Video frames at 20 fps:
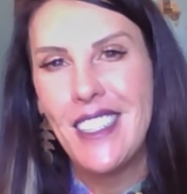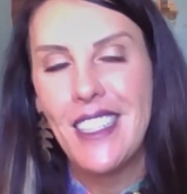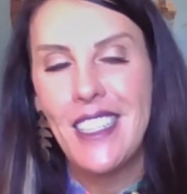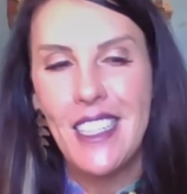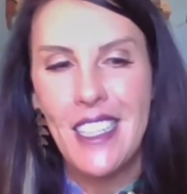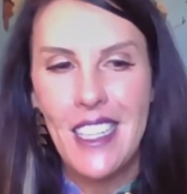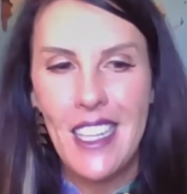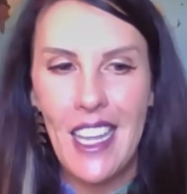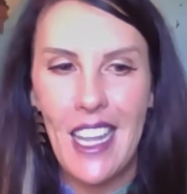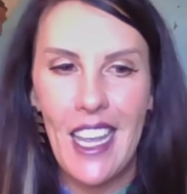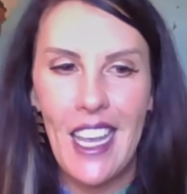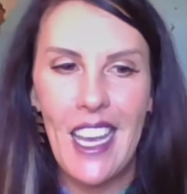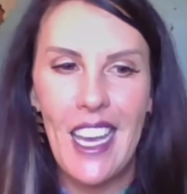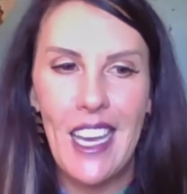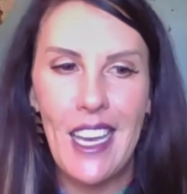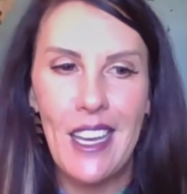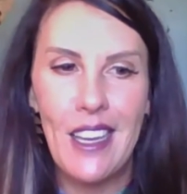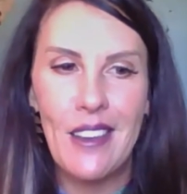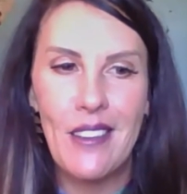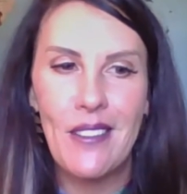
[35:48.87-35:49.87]

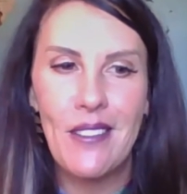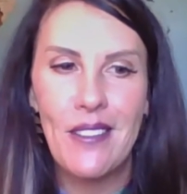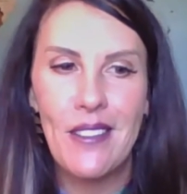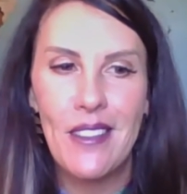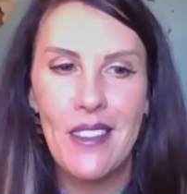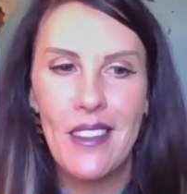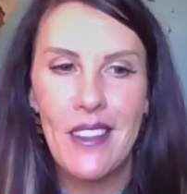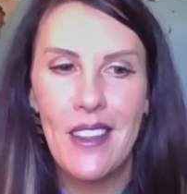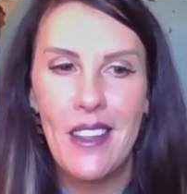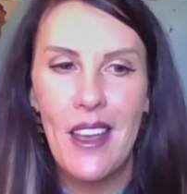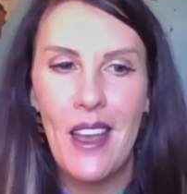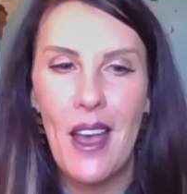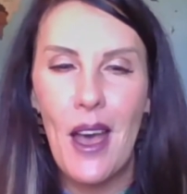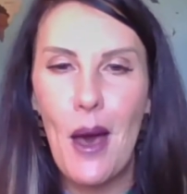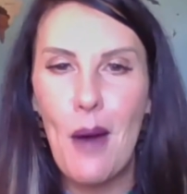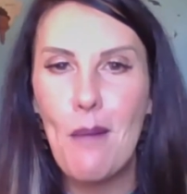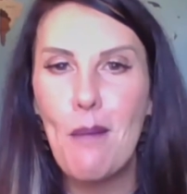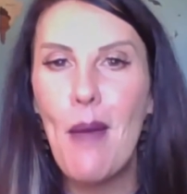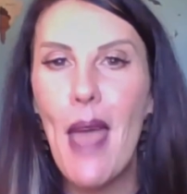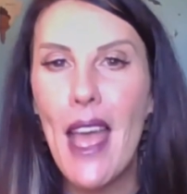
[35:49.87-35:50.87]
Yeah,
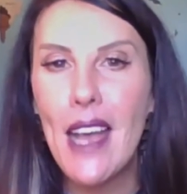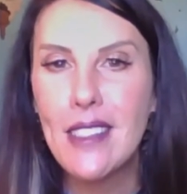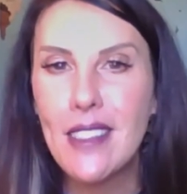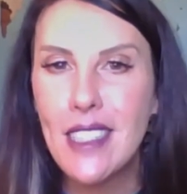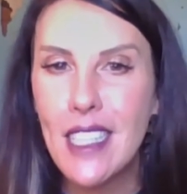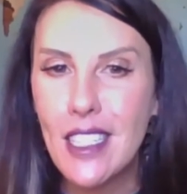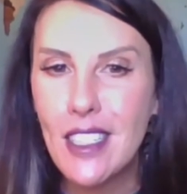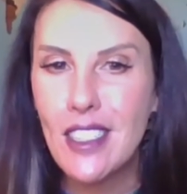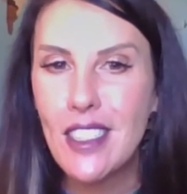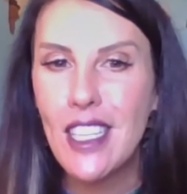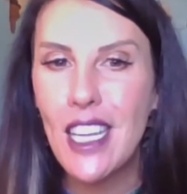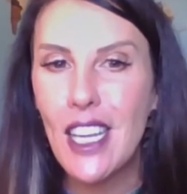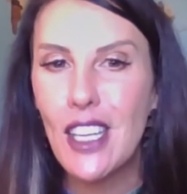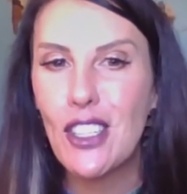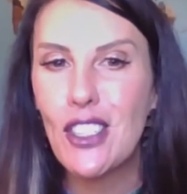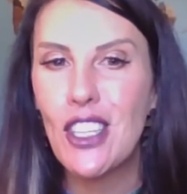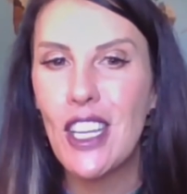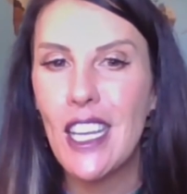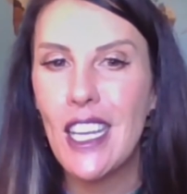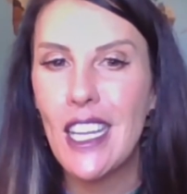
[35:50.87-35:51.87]
a mass
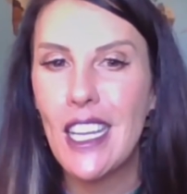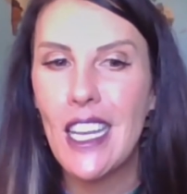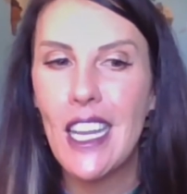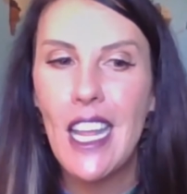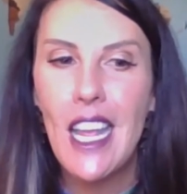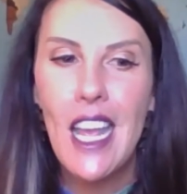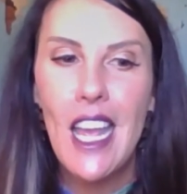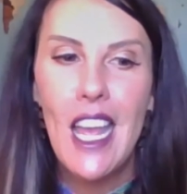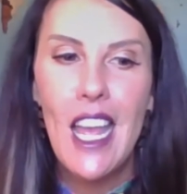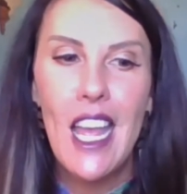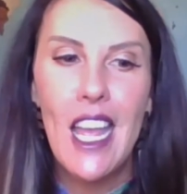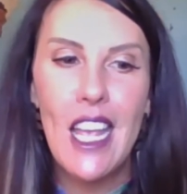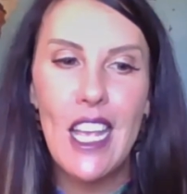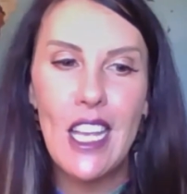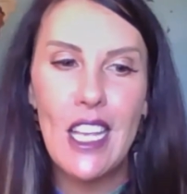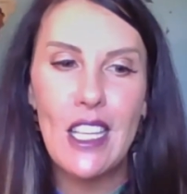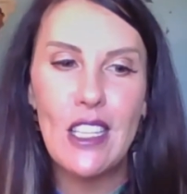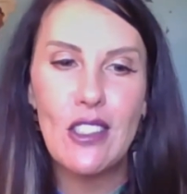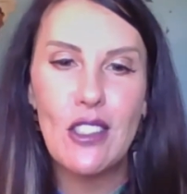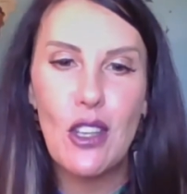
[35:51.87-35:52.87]
extinction
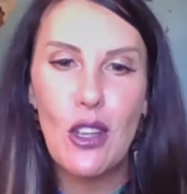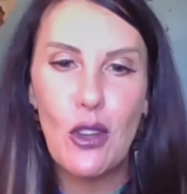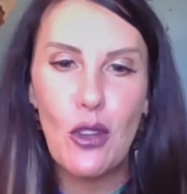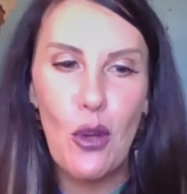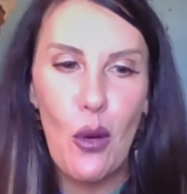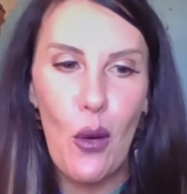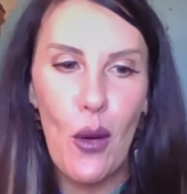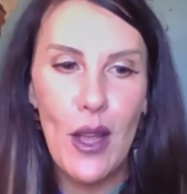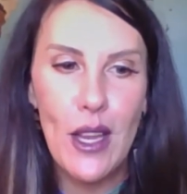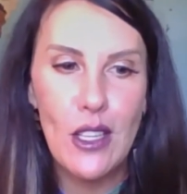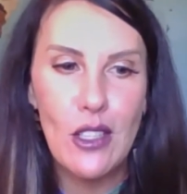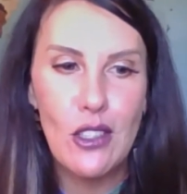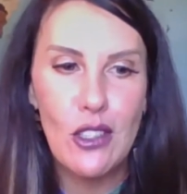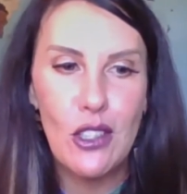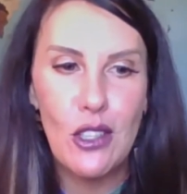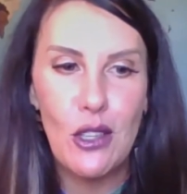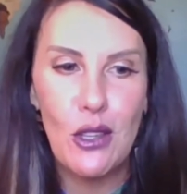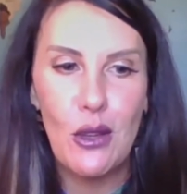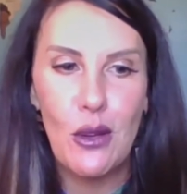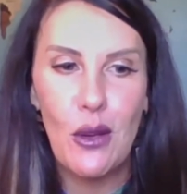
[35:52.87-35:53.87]
is going
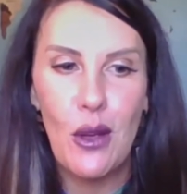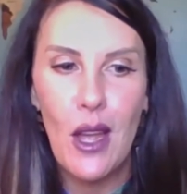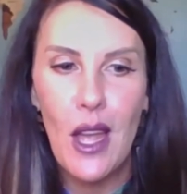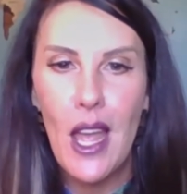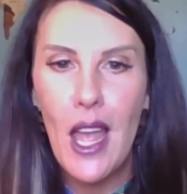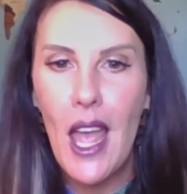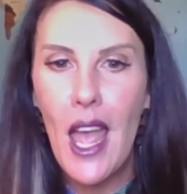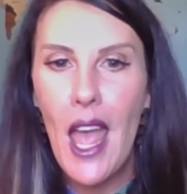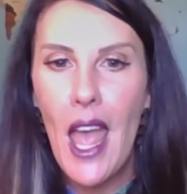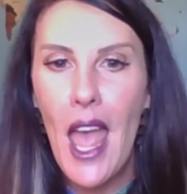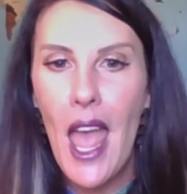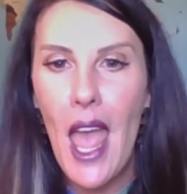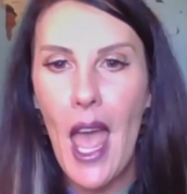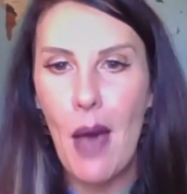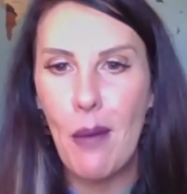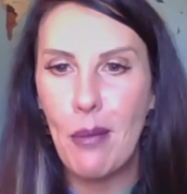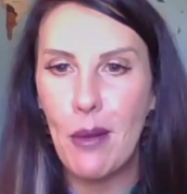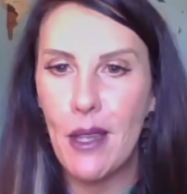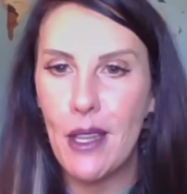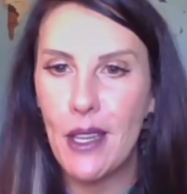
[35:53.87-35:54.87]
to
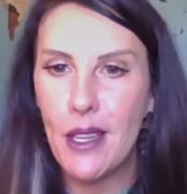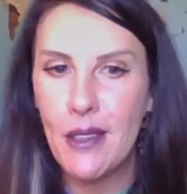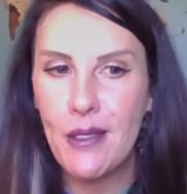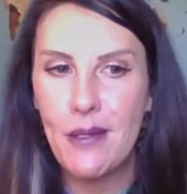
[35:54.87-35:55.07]
happen.